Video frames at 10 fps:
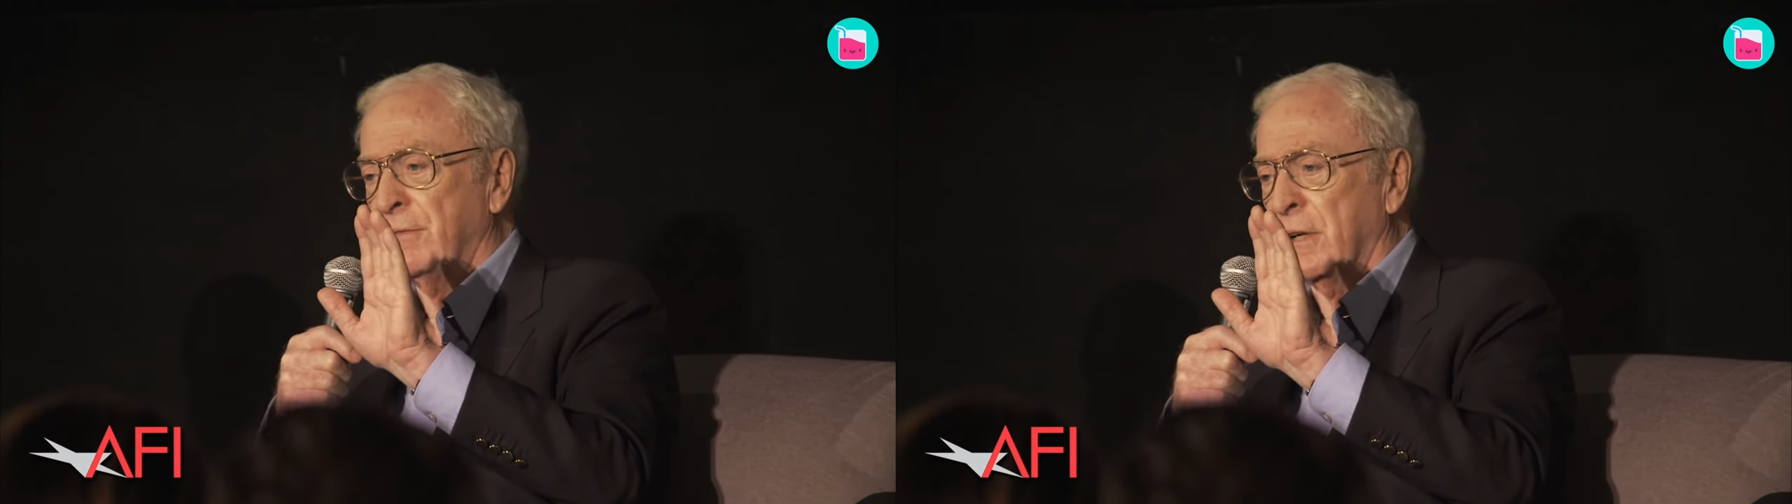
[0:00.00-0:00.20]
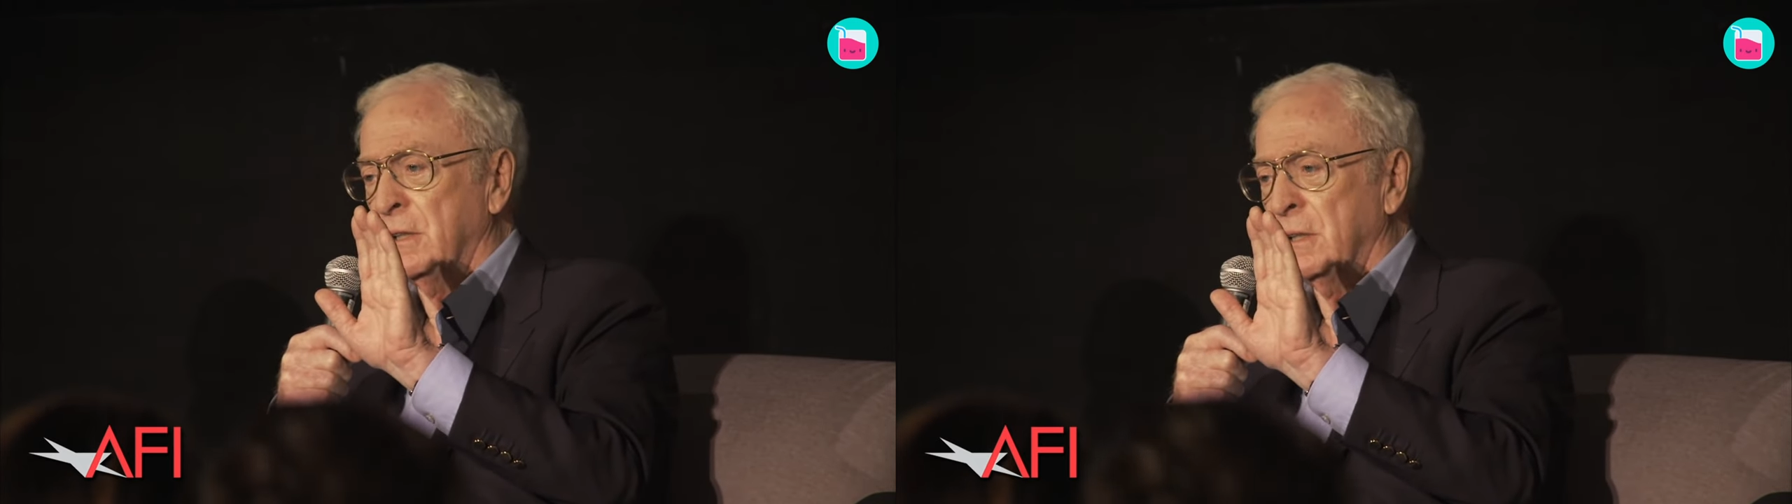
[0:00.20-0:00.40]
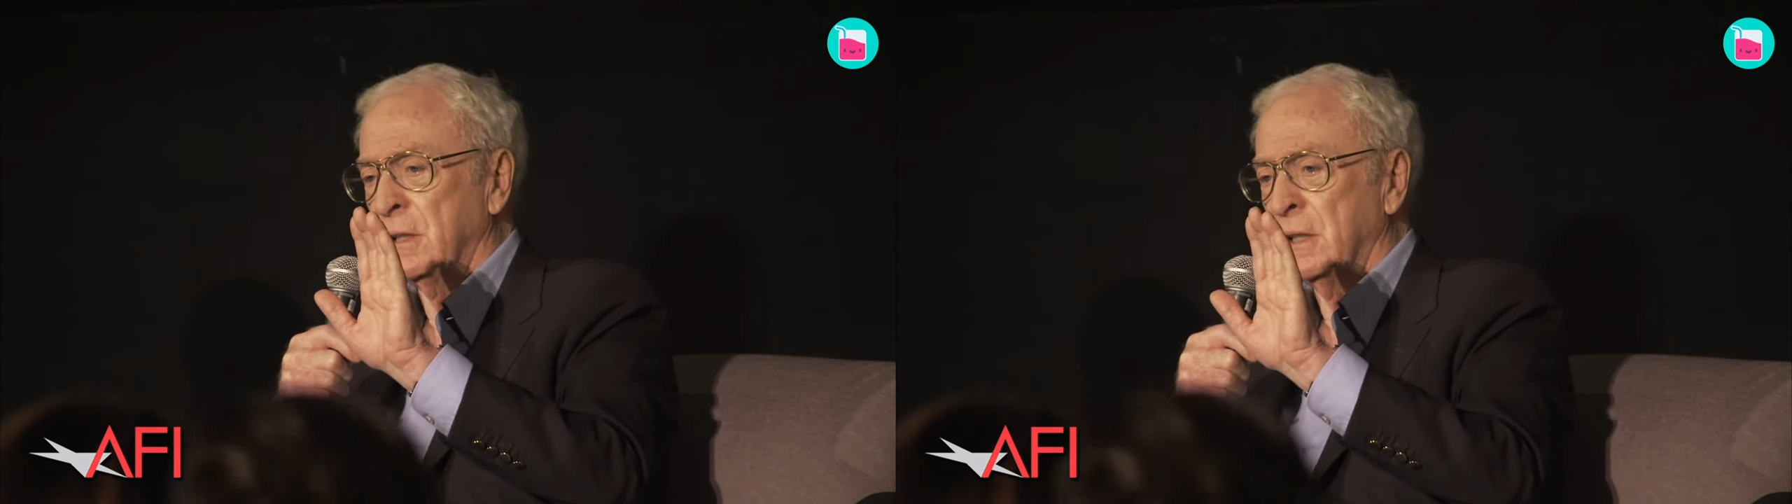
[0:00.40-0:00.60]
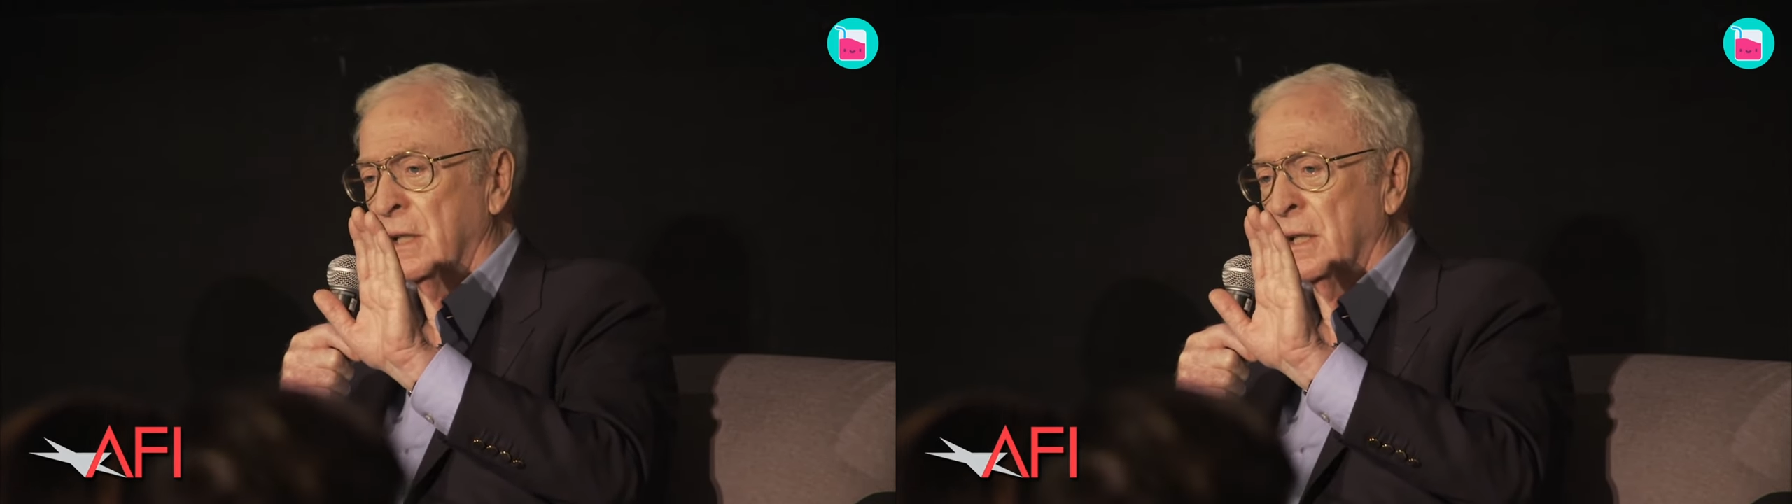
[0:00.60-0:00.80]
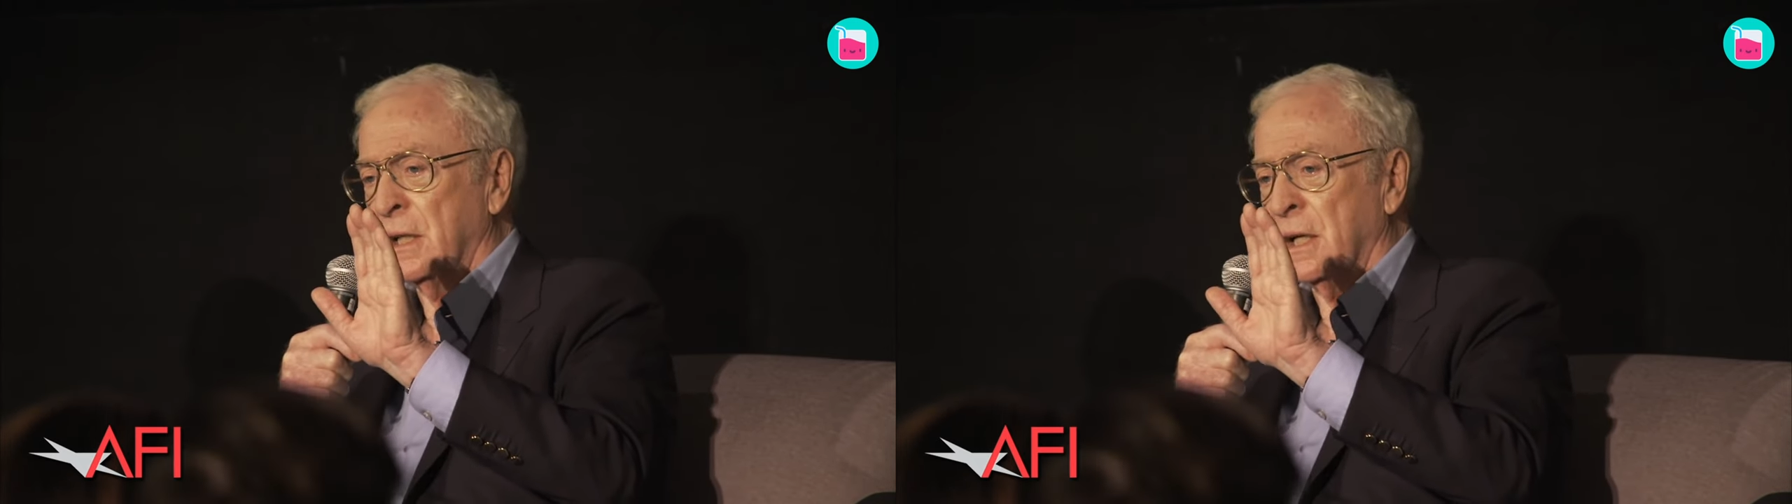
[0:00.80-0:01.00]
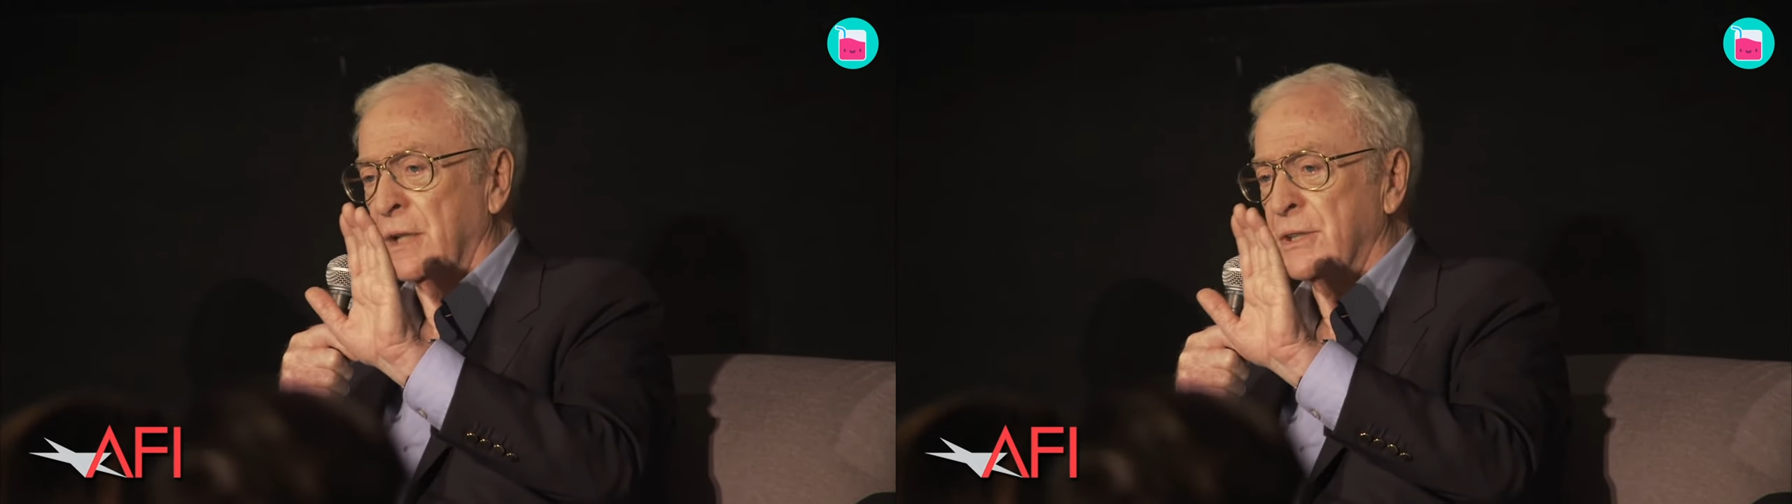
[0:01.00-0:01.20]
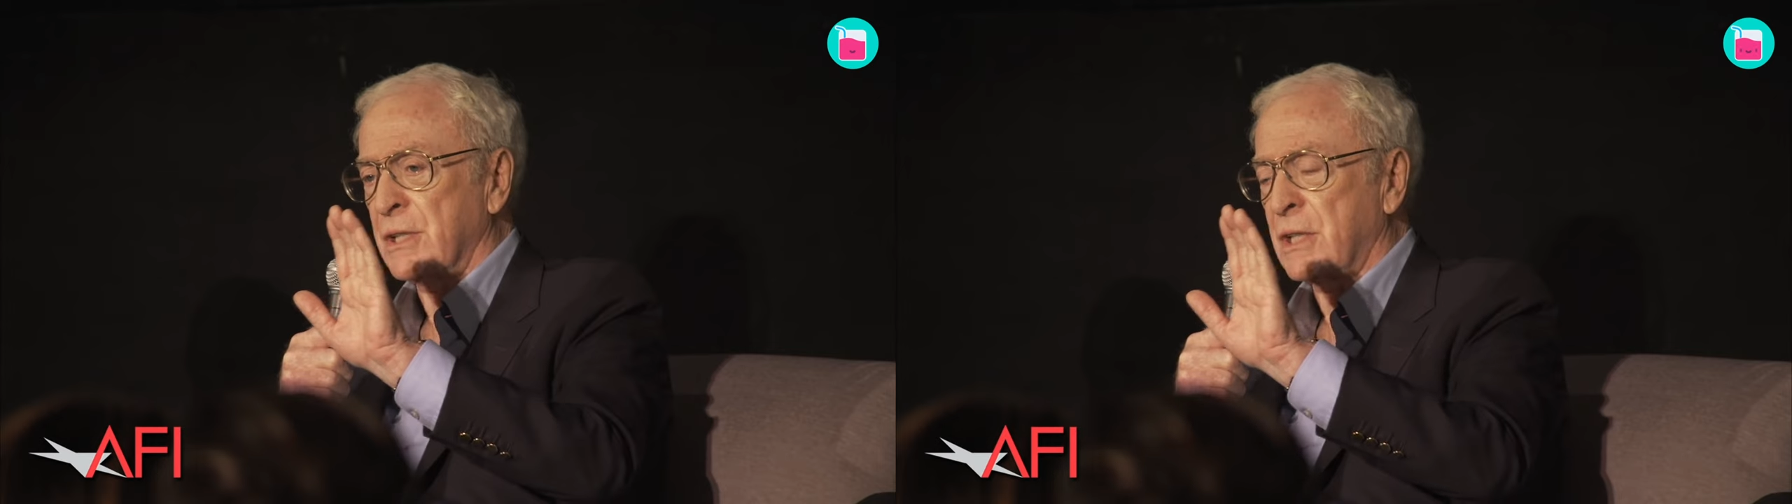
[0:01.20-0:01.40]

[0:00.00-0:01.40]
but he could hardly